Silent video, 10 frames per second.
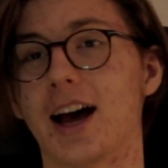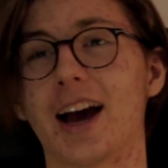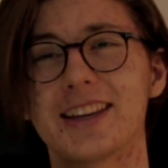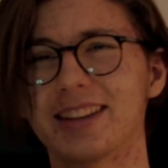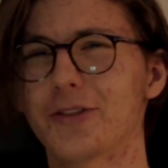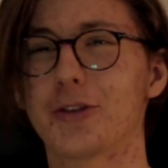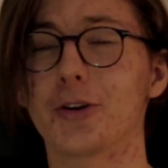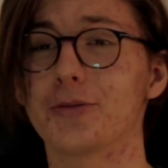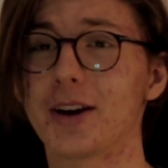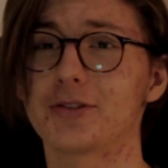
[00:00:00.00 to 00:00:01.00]
I can't
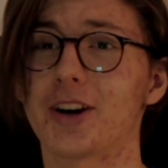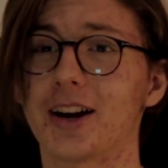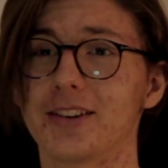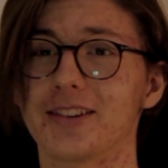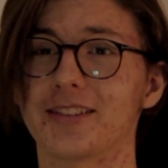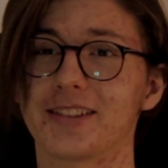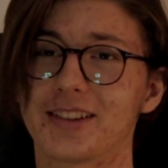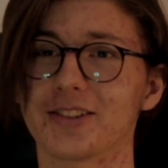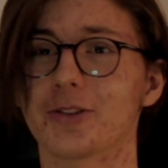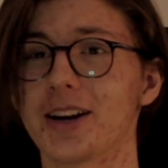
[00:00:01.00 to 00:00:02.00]
afford Vive trackers.
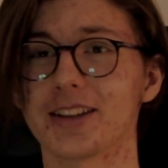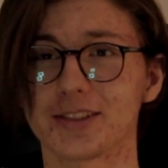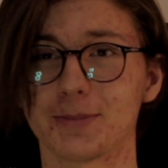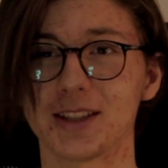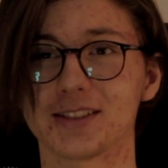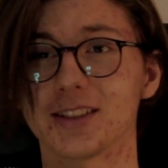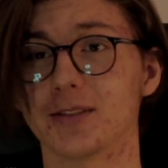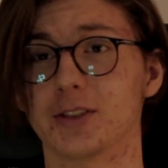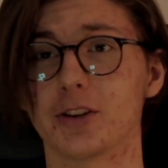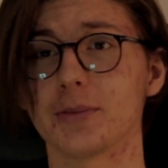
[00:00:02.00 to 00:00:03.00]
They're quite expensive.
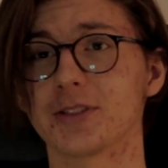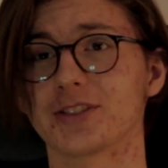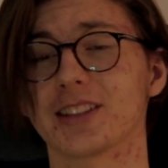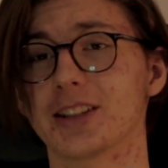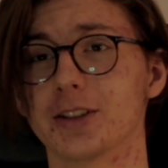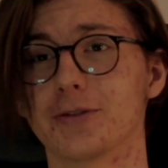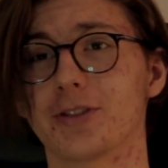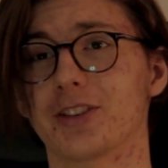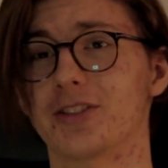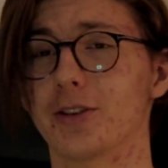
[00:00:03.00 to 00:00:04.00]
They're obviously good
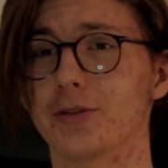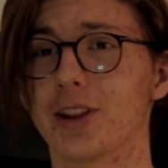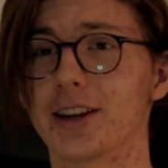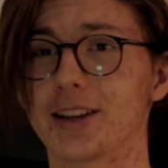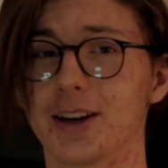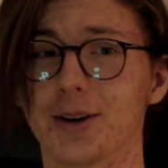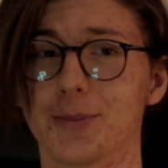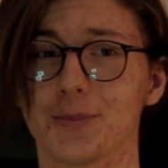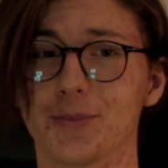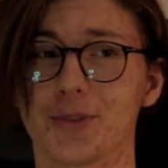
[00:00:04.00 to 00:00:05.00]
for stuff like
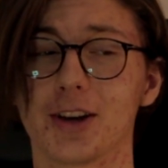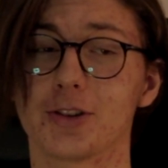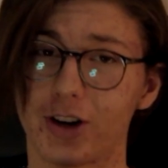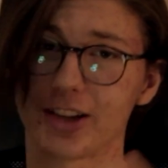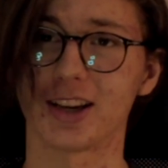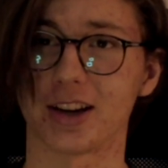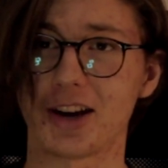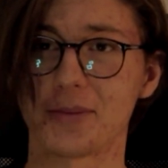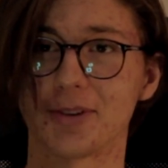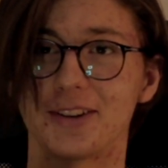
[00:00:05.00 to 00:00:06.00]
tracking a
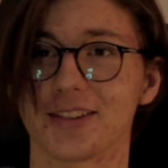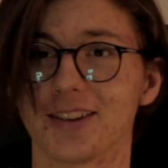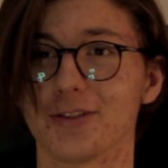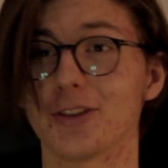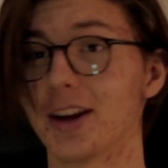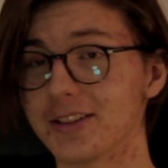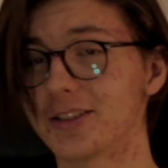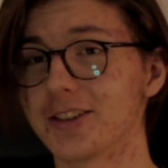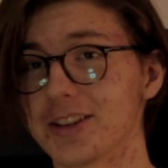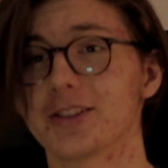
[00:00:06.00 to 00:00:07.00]
camera and stuff, and you
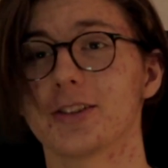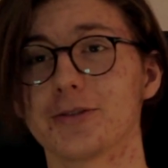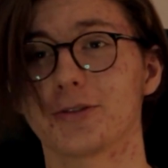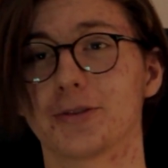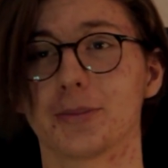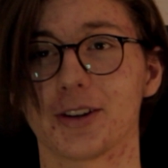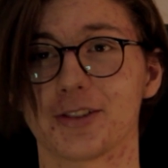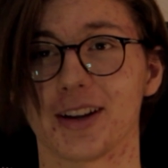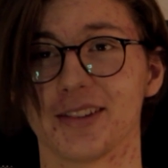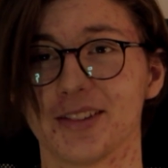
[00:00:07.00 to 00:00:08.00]
know they're good for full body
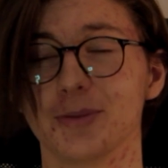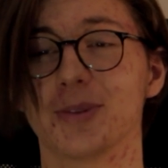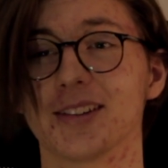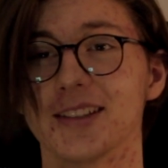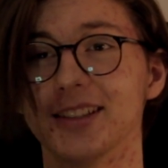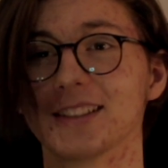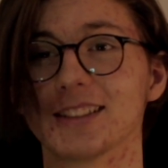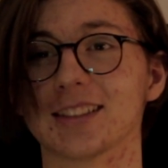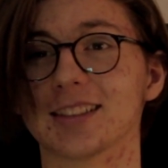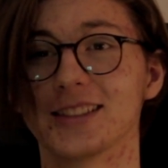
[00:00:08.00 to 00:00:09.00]
tracking too, but
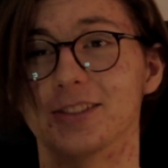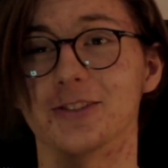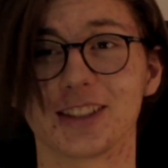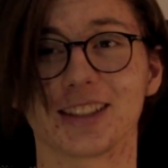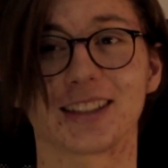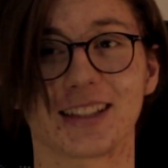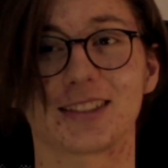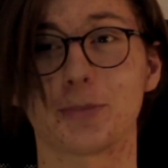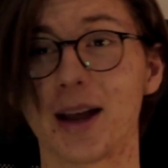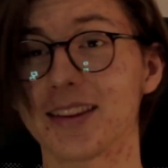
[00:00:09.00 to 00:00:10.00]
they're really
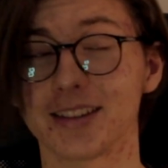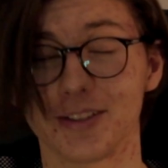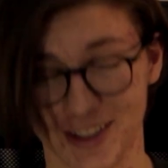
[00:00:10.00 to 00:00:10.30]
expensive,